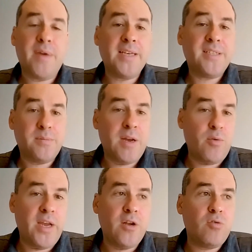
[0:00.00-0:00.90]
cases, by the
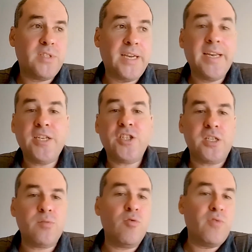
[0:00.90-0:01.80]
way, those
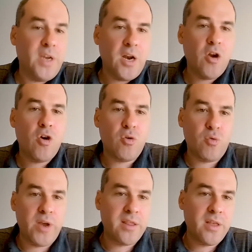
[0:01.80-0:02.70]
technicians moving along
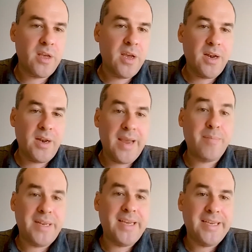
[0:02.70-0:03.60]
with
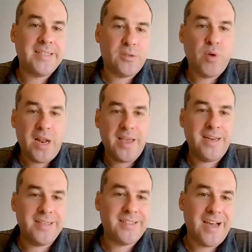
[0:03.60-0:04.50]
MDEs as well,
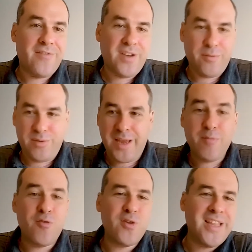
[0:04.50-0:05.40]
they
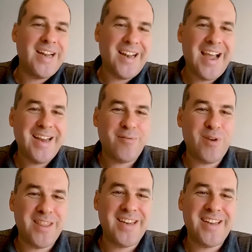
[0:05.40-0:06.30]
move with that light
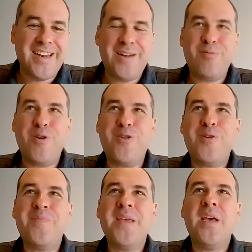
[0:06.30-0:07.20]
within the network.
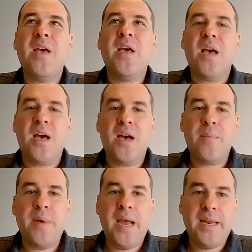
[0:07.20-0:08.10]

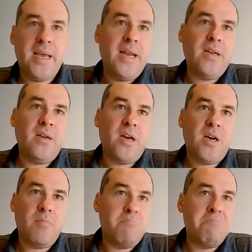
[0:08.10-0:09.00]
And then
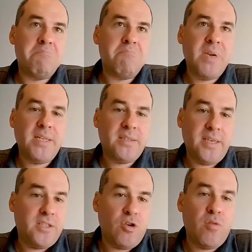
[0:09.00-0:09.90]

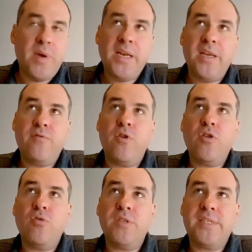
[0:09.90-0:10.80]
it's on by default.
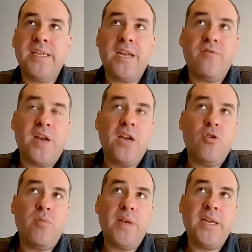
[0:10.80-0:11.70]
You'll see that value
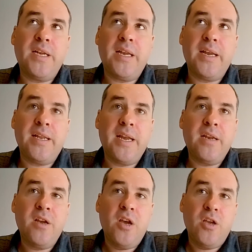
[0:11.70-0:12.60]
immediately. And then
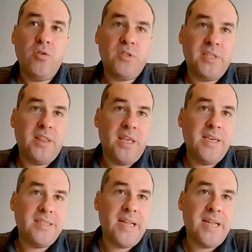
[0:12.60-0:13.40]
you'd see things